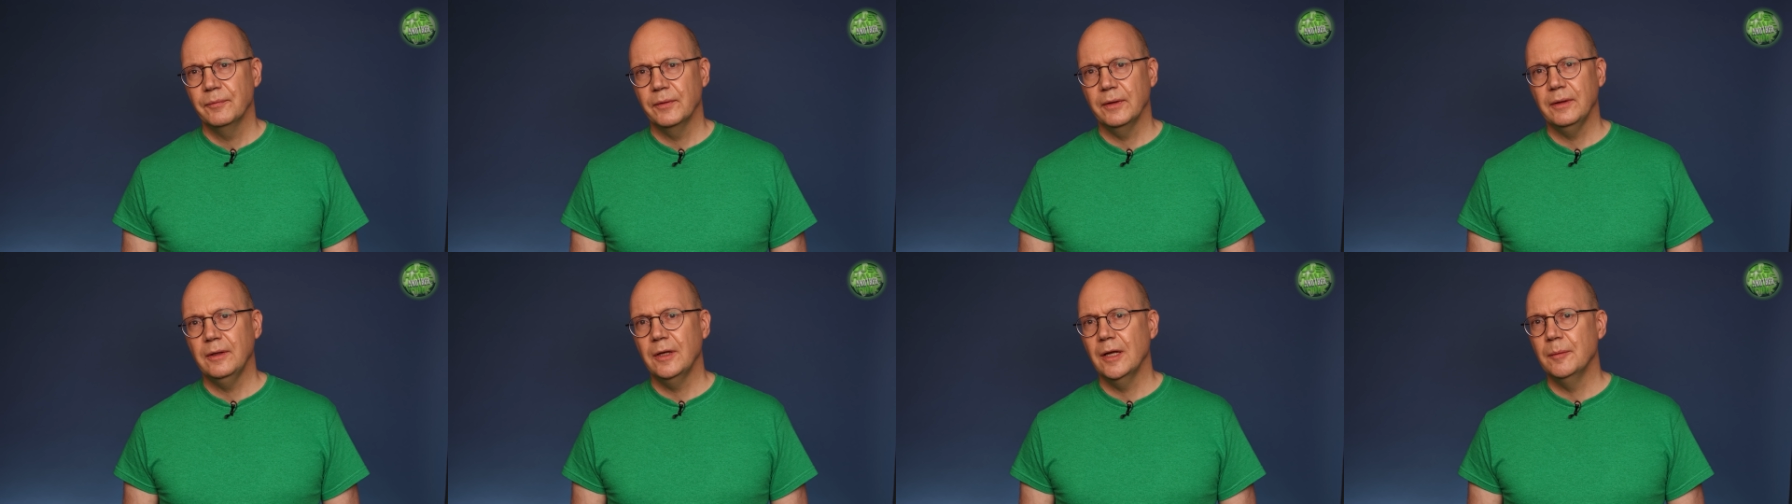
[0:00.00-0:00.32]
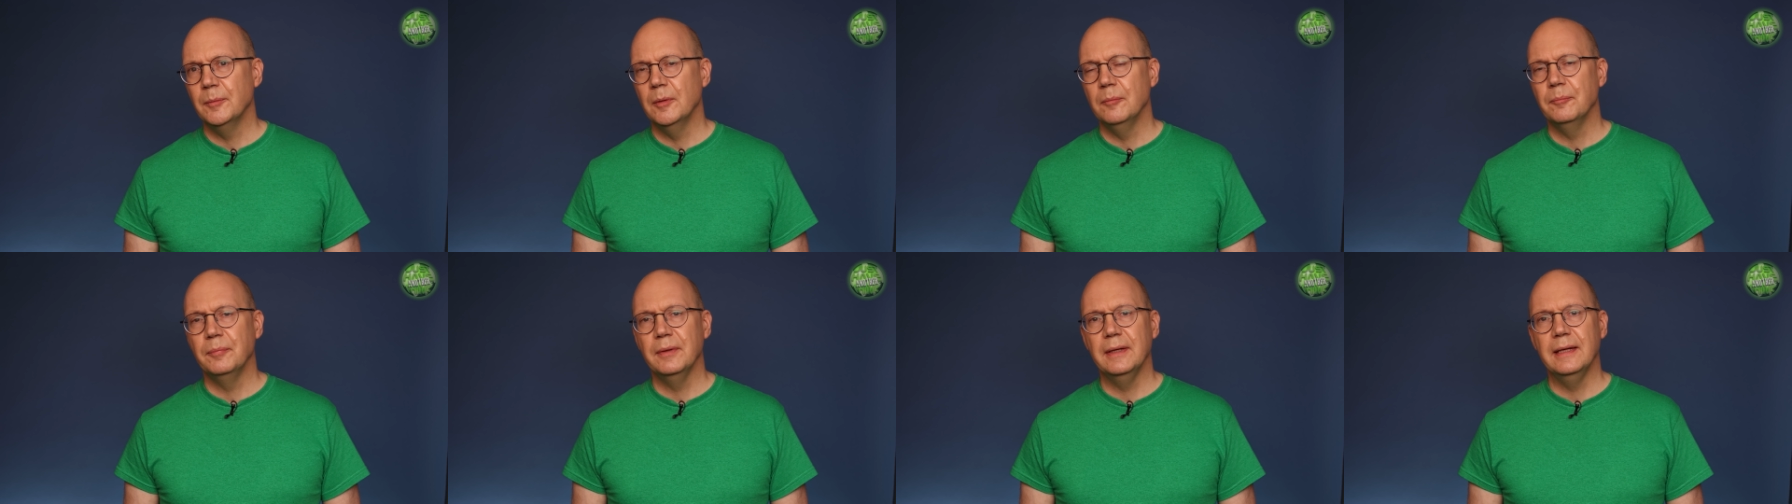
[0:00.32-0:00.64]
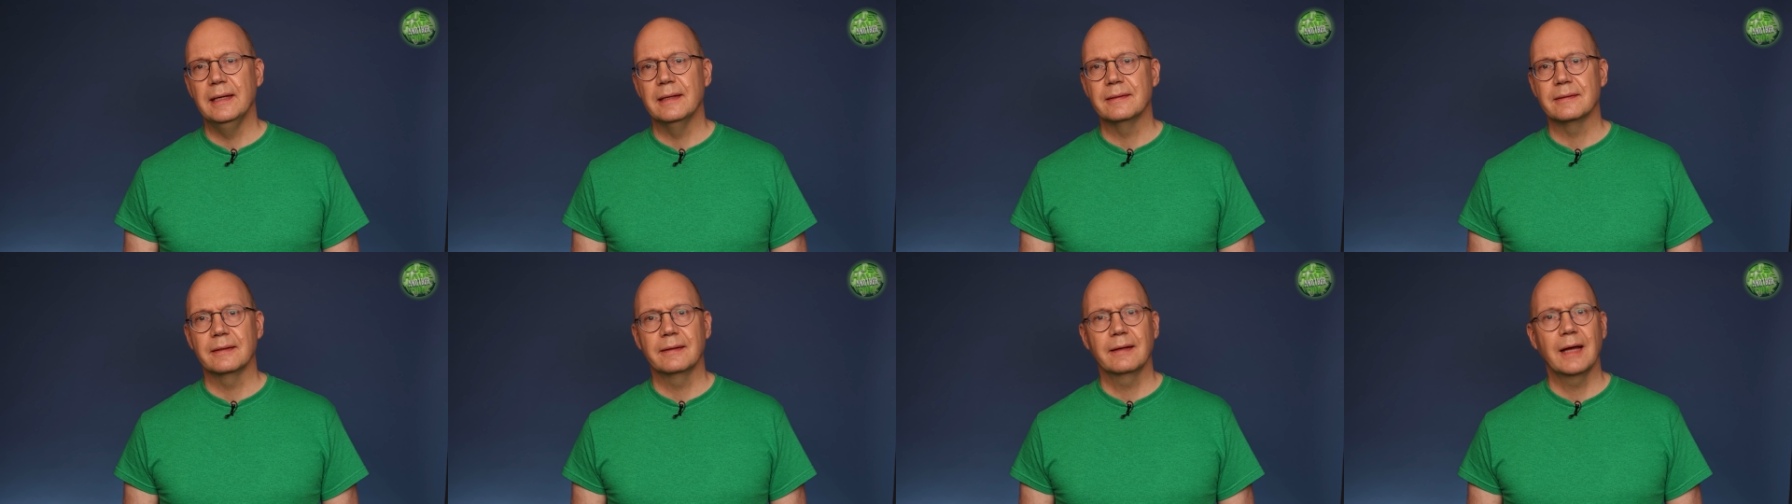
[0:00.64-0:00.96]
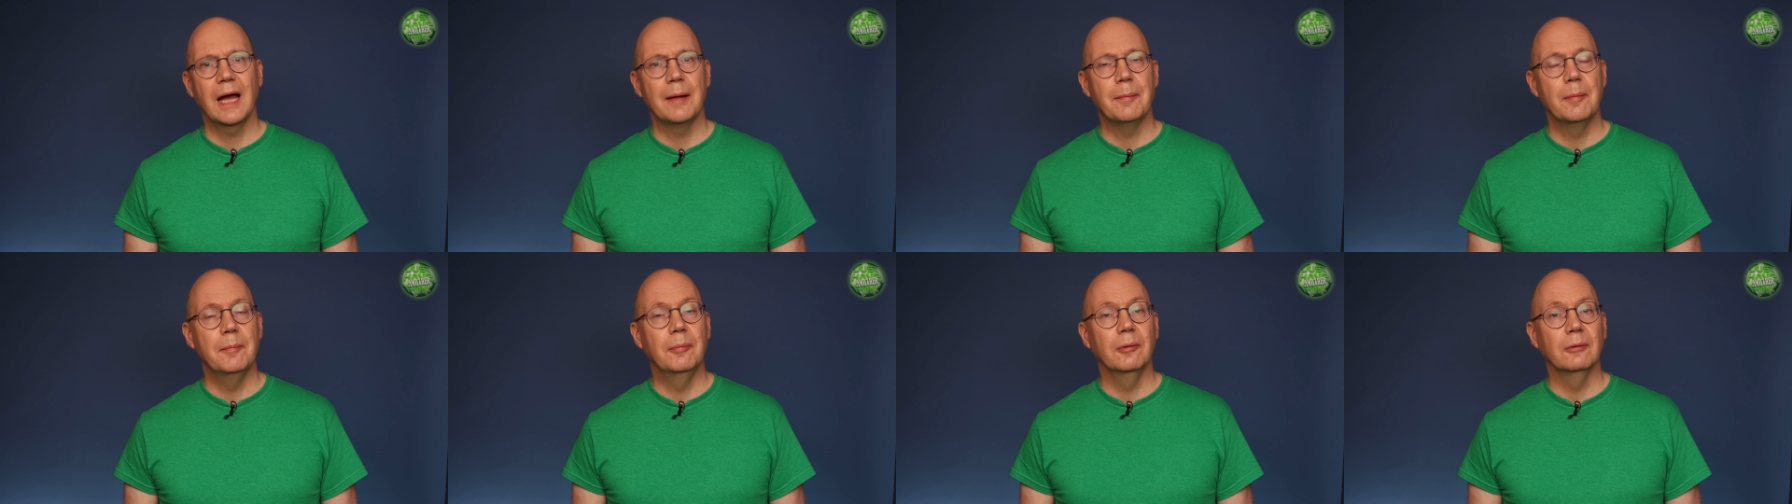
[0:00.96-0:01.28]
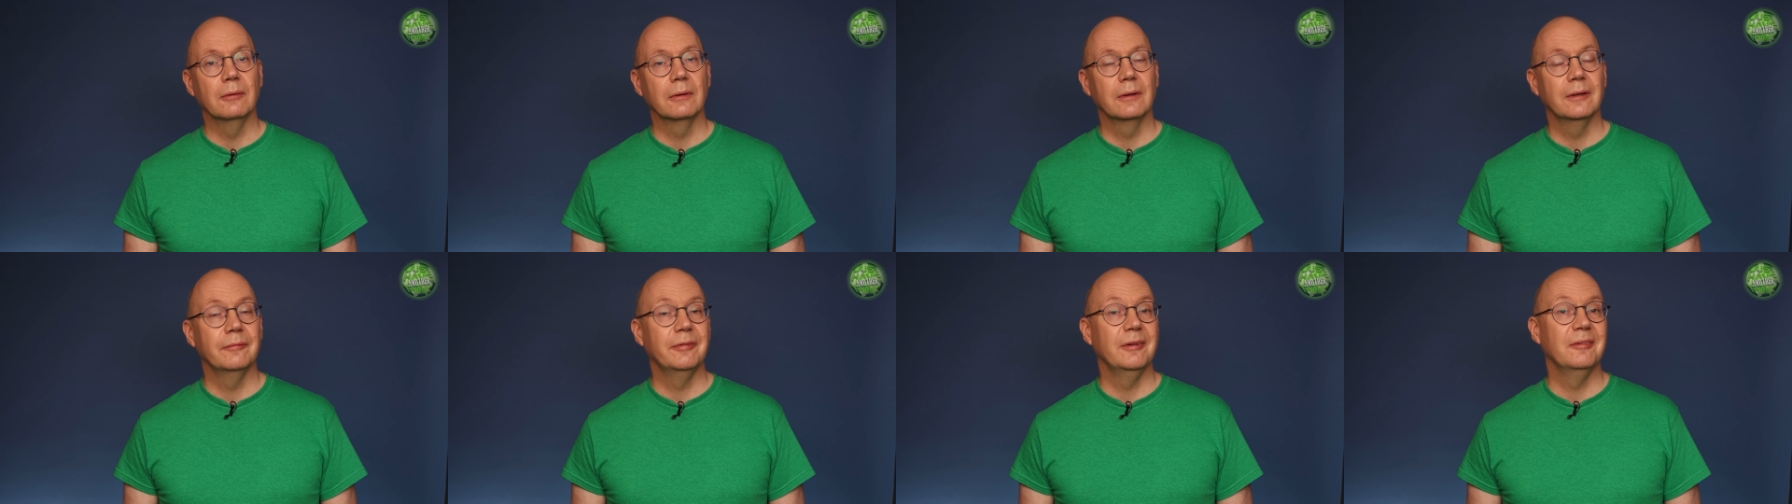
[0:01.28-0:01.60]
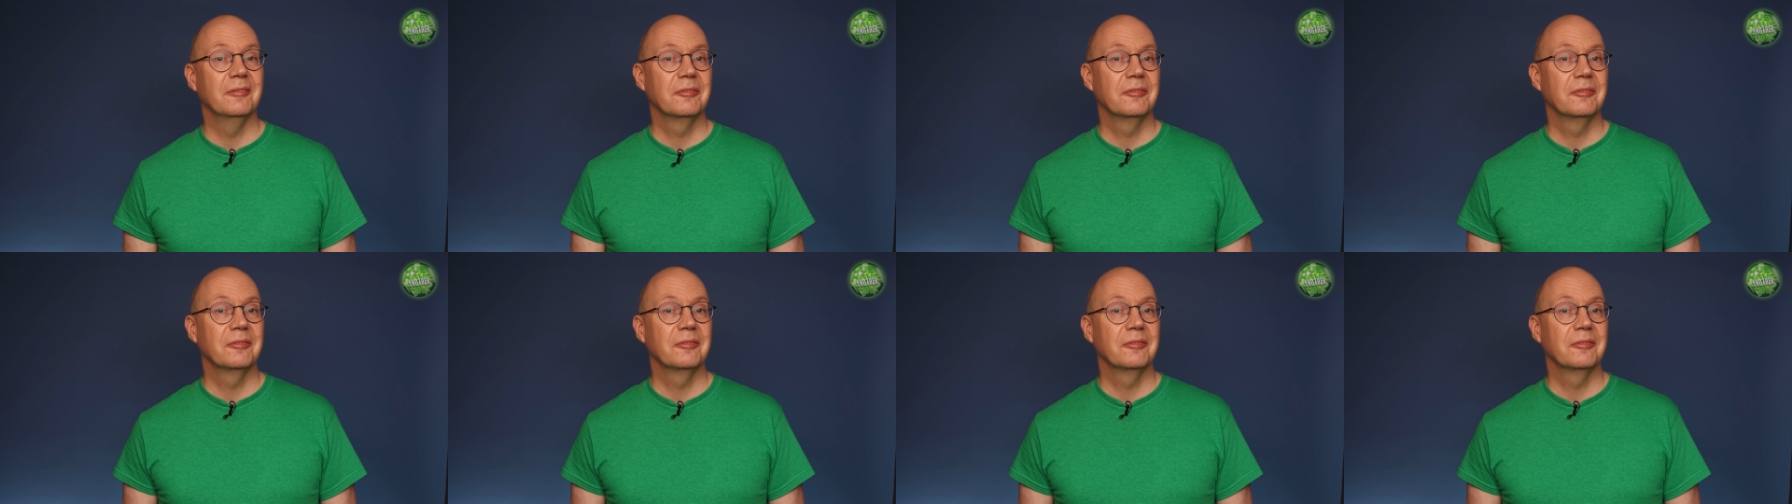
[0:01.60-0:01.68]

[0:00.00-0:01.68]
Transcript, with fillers: that human beings are capable of